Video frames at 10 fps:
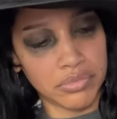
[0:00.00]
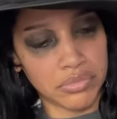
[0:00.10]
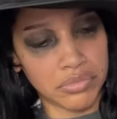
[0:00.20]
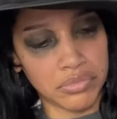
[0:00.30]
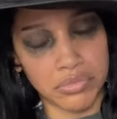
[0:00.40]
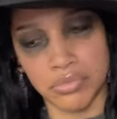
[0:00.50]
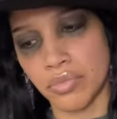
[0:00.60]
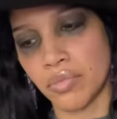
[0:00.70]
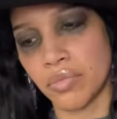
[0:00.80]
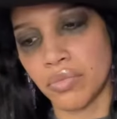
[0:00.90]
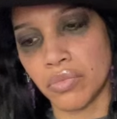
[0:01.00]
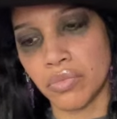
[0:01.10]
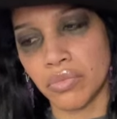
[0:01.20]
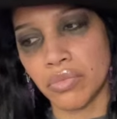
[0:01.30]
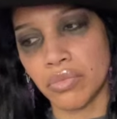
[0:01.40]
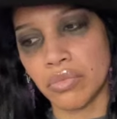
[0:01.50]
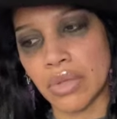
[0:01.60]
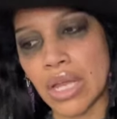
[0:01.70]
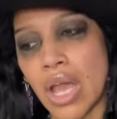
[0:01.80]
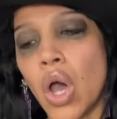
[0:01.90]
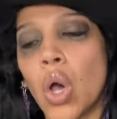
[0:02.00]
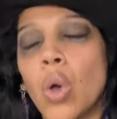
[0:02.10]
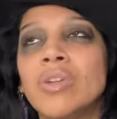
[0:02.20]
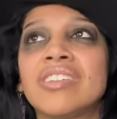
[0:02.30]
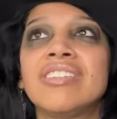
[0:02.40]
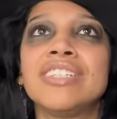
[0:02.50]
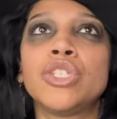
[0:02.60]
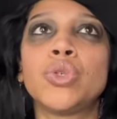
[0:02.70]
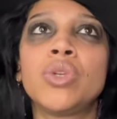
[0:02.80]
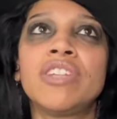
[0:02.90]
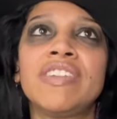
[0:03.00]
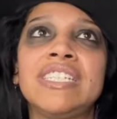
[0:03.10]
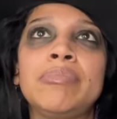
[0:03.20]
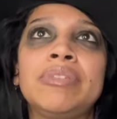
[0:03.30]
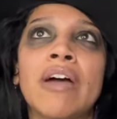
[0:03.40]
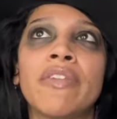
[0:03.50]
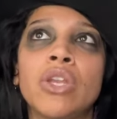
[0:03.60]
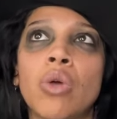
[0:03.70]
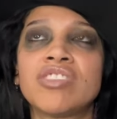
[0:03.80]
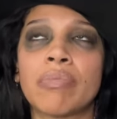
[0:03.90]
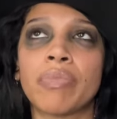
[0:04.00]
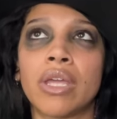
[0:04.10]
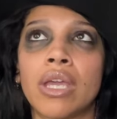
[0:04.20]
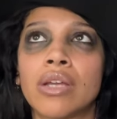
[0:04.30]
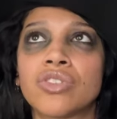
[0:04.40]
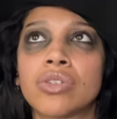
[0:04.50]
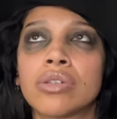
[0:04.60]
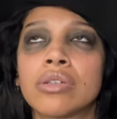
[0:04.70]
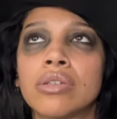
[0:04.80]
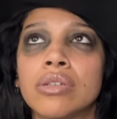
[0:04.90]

Mm-hmm. Oh, it's because intuitively deep down they know something, Cancer.